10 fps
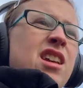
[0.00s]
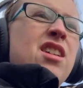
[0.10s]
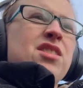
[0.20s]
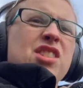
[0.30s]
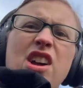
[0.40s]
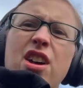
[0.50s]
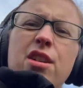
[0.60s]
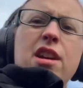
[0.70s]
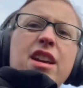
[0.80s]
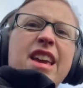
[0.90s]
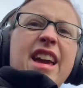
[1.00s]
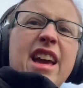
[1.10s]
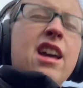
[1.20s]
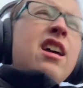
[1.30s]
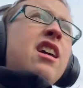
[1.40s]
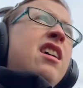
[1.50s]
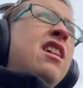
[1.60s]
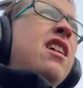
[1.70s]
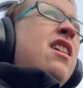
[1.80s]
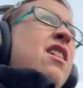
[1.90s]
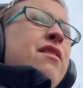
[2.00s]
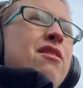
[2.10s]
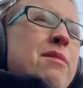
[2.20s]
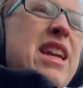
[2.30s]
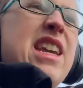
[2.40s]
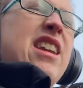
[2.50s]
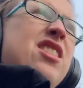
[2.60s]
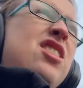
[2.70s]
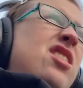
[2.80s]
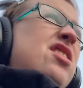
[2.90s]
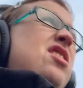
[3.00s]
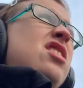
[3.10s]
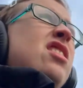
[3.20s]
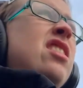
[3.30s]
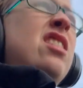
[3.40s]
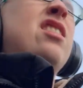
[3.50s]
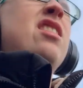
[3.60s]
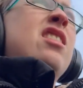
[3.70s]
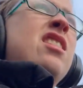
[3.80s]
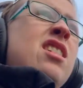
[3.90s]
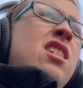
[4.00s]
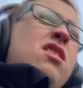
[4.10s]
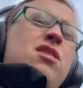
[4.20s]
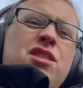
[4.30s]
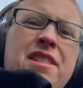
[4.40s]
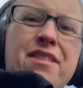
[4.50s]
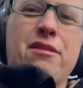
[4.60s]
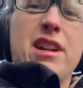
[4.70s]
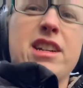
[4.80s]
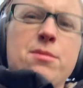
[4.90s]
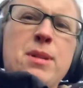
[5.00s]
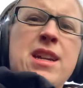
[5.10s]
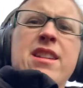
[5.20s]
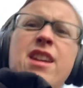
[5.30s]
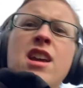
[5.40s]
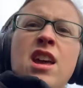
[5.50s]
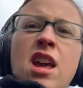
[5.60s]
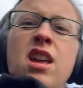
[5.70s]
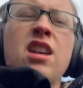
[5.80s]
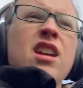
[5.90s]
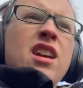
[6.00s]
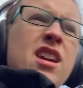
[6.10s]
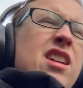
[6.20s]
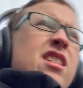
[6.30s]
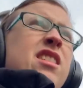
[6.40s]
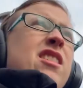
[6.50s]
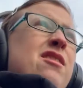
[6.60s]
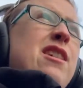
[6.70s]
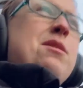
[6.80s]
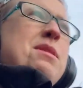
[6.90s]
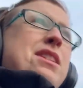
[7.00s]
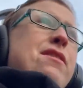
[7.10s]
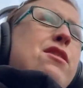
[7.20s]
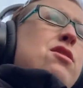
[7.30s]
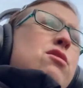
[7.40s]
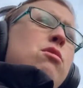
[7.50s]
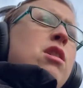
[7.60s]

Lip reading: So yeah, for me it's good. Lockdown 3 has been incredibly difficult.